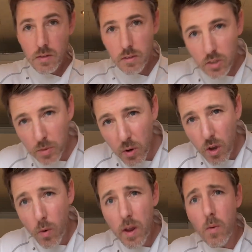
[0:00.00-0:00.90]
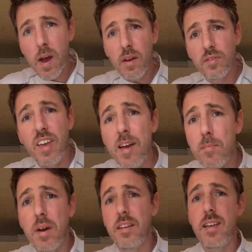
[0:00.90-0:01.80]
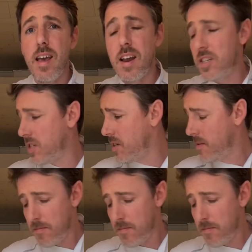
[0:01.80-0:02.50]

This is my quick way of tempering the eggs.